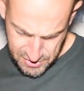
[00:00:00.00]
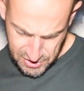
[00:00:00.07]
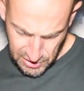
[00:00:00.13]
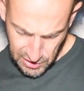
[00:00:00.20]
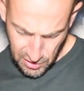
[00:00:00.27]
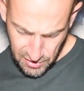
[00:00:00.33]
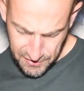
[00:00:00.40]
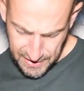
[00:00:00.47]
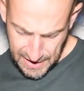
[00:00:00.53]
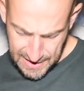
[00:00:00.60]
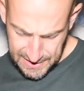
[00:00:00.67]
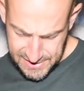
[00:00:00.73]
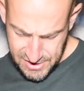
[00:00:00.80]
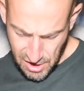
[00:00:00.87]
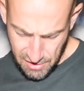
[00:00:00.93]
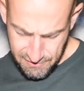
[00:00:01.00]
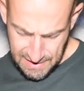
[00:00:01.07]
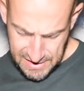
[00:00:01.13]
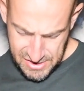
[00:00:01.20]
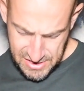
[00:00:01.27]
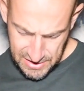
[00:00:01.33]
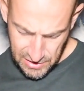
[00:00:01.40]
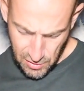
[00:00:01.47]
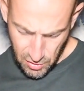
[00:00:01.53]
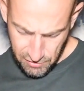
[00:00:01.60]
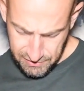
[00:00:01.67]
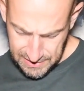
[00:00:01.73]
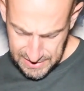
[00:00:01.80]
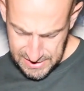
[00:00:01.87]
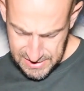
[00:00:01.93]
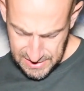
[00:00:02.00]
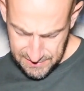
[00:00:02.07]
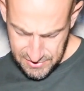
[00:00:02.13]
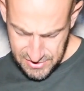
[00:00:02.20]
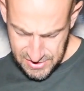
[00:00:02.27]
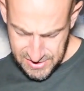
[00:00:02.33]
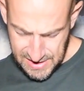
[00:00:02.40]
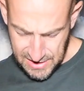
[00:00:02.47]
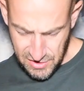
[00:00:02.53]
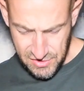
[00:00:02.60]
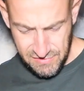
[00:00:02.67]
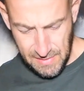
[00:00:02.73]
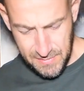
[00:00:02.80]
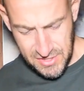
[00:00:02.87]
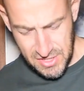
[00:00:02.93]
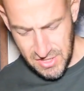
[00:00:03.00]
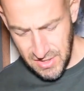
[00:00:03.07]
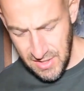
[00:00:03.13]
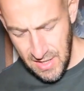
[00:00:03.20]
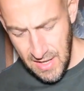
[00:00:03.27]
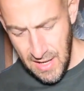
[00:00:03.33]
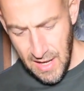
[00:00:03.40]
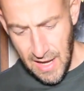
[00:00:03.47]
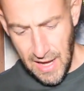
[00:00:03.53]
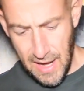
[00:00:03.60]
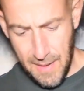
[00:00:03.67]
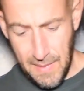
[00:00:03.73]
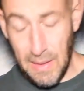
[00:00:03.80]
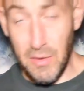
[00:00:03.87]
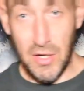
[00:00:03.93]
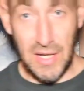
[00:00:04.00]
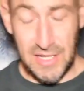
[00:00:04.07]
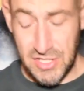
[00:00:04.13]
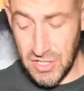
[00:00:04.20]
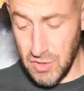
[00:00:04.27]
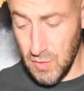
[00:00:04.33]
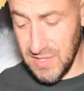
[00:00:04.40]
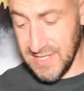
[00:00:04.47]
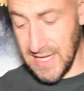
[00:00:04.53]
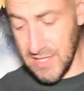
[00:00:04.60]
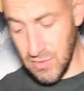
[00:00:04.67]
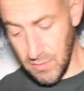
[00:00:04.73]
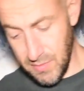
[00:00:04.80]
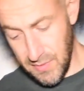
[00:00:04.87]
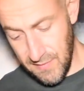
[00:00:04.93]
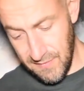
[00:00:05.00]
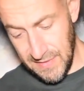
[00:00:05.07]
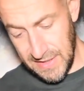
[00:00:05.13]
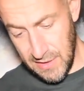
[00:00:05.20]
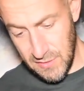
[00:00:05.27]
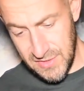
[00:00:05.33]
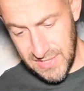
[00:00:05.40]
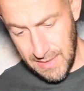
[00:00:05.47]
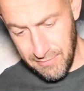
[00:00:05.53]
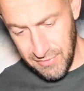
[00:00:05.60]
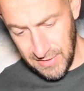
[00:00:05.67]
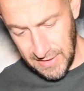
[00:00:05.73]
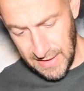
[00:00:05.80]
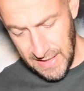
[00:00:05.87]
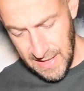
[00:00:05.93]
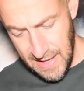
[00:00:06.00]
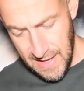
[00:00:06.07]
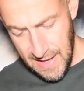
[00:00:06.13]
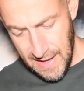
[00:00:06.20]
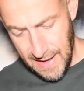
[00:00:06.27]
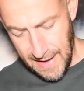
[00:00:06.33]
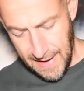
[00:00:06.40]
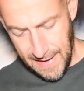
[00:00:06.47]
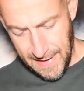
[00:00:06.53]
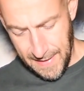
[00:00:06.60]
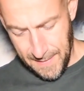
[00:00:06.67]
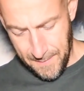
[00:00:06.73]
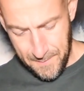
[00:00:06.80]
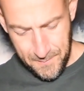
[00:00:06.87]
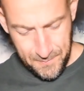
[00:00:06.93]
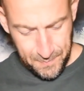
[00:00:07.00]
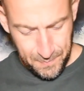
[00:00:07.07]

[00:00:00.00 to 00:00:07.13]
to lock the LSR ratchet lock release levers to set your strap position. I'm going to actually do a setup video separately. What